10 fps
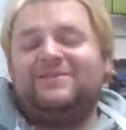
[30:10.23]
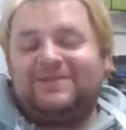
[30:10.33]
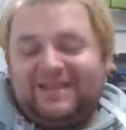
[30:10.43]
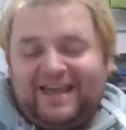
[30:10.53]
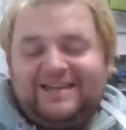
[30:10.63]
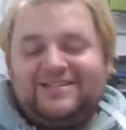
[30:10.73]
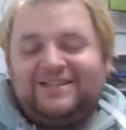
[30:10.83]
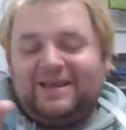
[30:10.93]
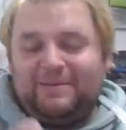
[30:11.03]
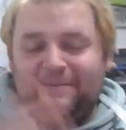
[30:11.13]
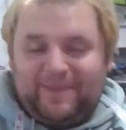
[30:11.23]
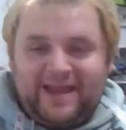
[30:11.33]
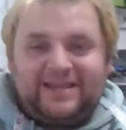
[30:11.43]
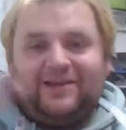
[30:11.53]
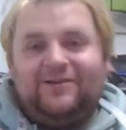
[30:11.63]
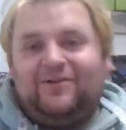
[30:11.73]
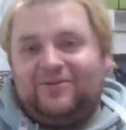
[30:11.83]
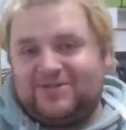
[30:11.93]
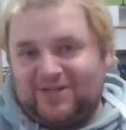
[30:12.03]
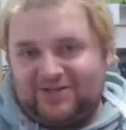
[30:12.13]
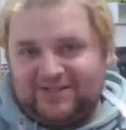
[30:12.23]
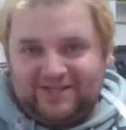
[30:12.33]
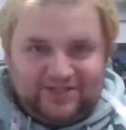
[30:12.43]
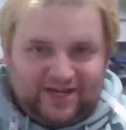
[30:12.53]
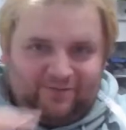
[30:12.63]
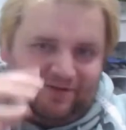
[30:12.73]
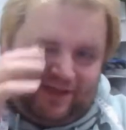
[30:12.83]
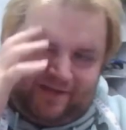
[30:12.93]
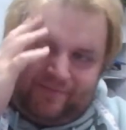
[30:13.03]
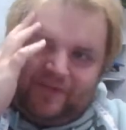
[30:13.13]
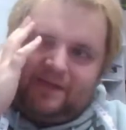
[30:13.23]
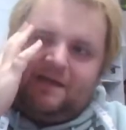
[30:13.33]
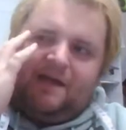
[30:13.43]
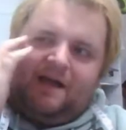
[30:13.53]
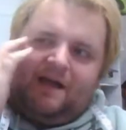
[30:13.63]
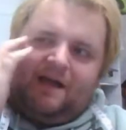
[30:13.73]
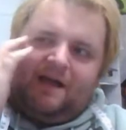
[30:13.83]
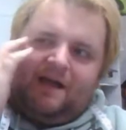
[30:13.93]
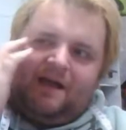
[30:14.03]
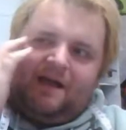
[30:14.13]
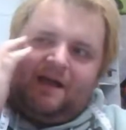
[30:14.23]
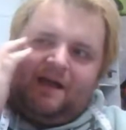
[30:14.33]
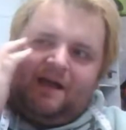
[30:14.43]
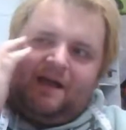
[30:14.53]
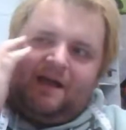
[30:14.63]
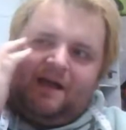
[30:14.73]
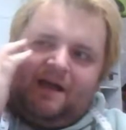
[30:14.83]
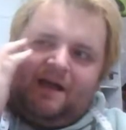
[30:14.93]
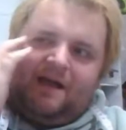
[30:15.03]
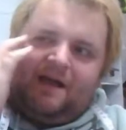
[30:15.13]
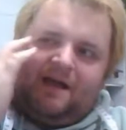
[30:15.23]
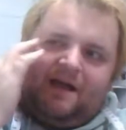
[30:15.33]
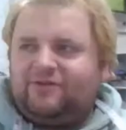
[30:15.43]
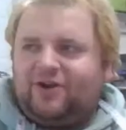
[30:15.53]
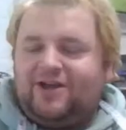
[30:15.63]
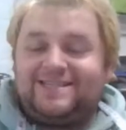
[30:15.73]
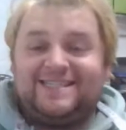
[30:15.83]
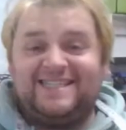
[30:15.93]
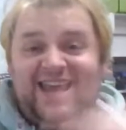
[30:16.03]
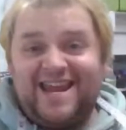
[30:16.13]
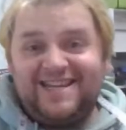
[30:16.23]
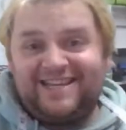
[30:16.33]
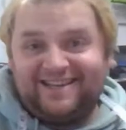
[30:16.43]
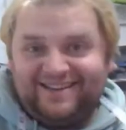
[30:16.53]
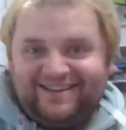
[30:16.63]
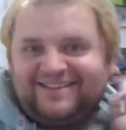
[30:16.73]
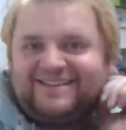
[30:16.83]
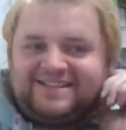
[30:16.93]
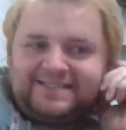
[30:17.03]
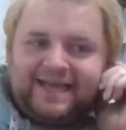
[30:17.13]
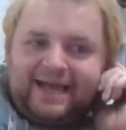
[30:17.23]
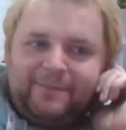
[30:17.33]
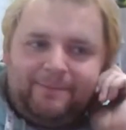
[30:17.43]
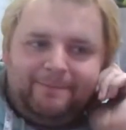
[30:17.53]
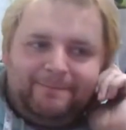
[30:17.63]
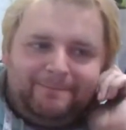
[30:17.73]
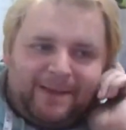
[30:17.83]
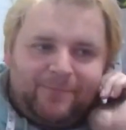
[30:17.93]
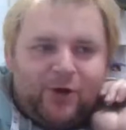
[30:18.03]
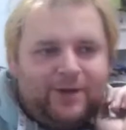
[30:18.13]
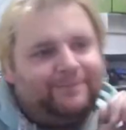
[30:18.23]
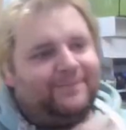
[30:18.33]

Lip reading: Occasionally, bacon or sausage, like with it. But I also, for dinner, I've got a steak because I'm a bad boy.